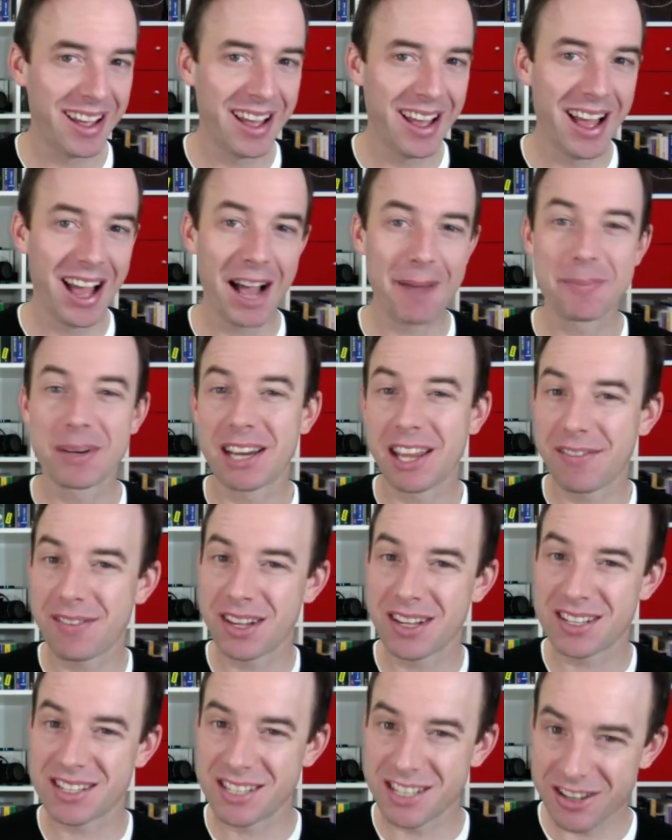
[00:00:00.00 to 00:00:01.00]
I'm going to give you a
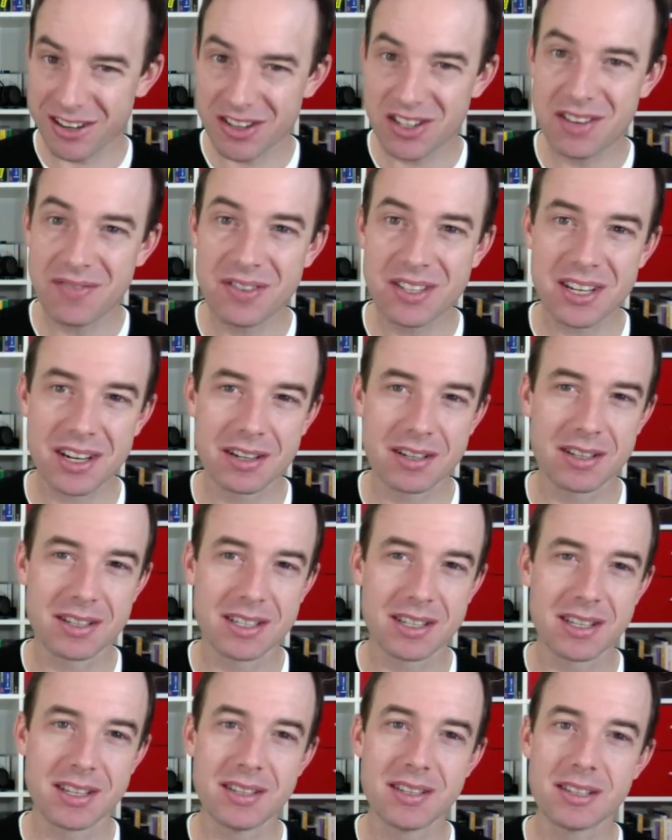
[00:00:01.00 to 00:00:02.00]
series of
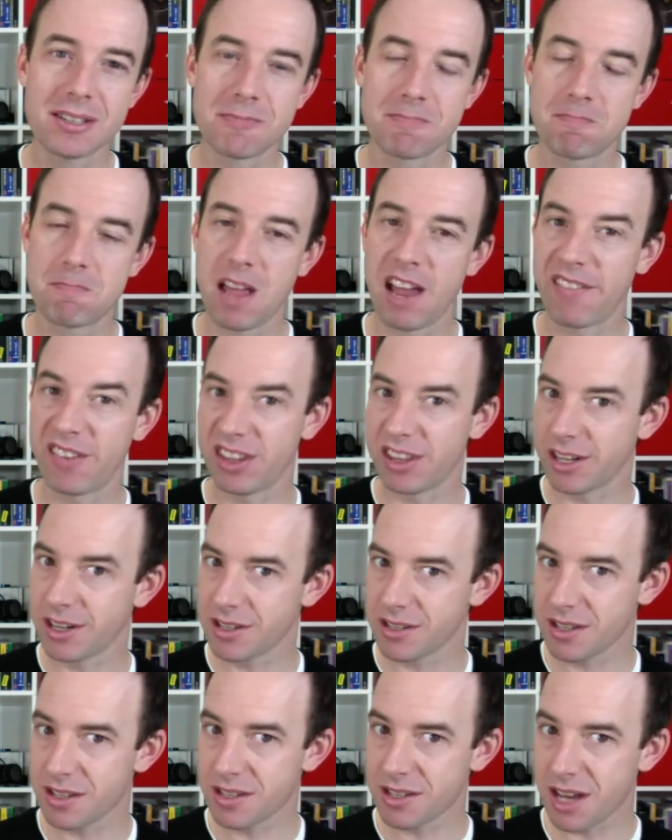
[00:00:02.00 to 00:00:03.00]
sentences. Everything is the
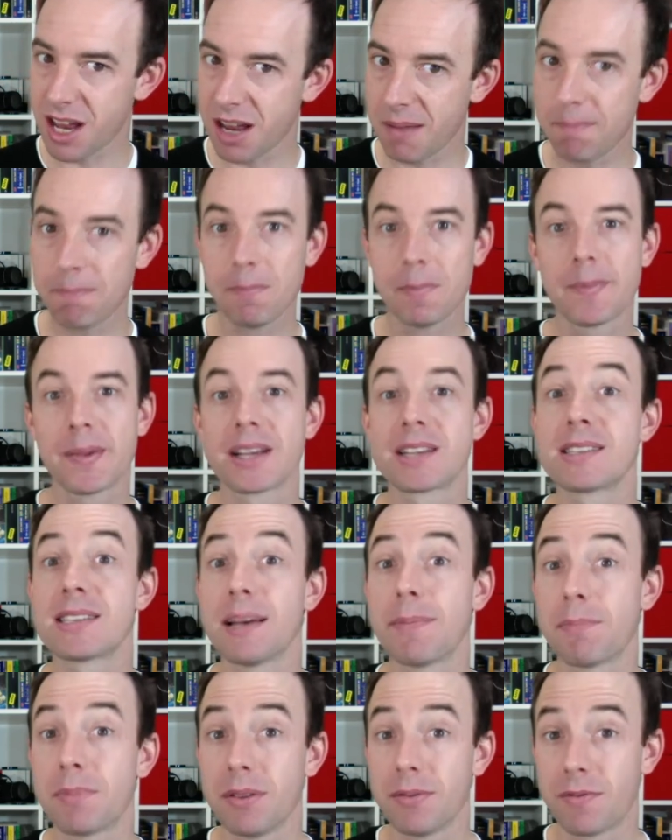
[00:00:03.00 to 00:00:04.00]
same except
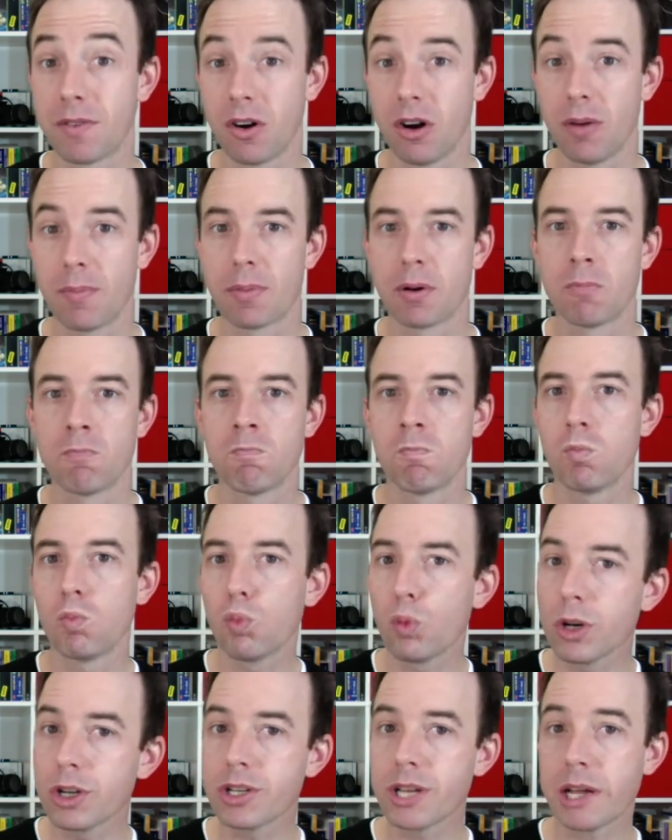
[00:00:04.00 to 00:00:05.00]
the verb. Which
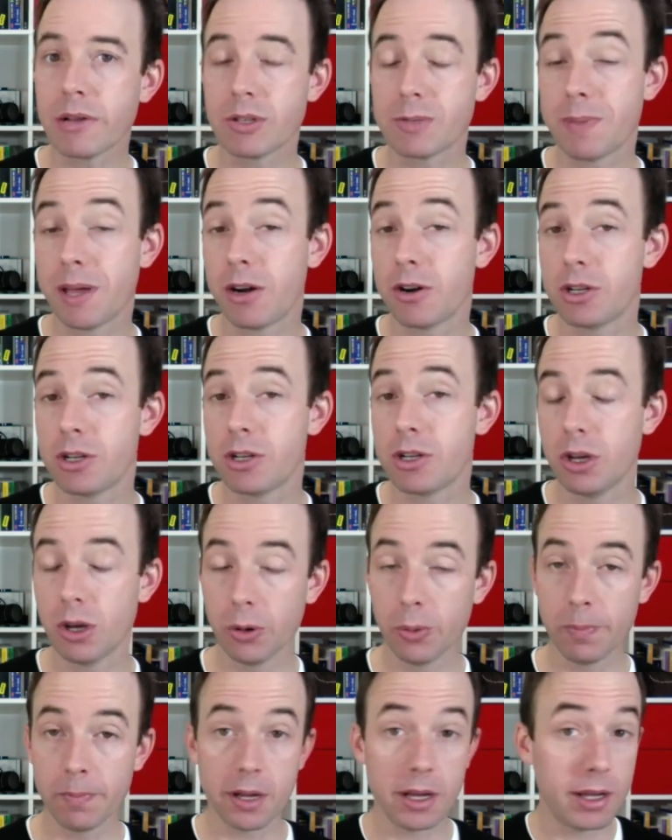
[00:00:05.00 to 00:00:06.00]
sounds better to you
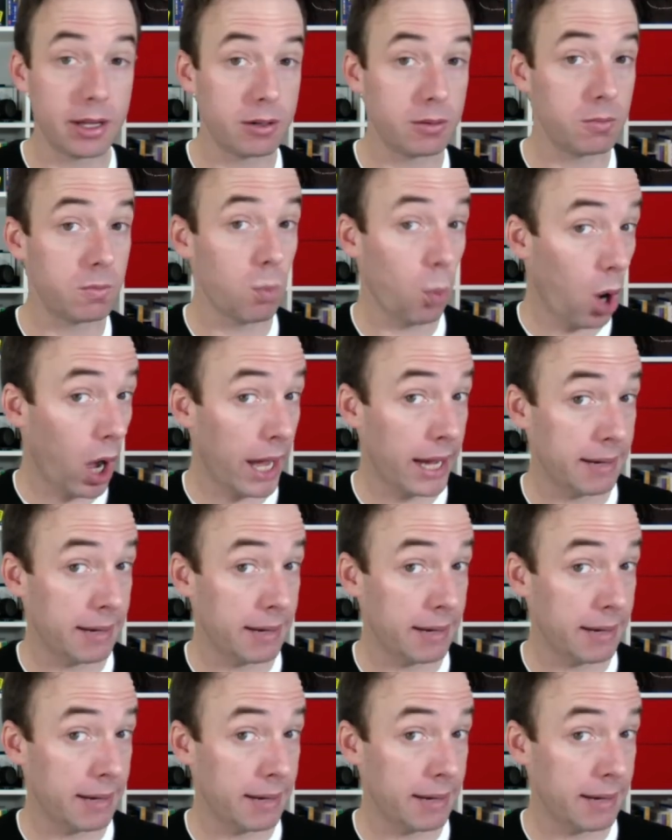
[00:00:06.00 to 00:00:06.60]
and why?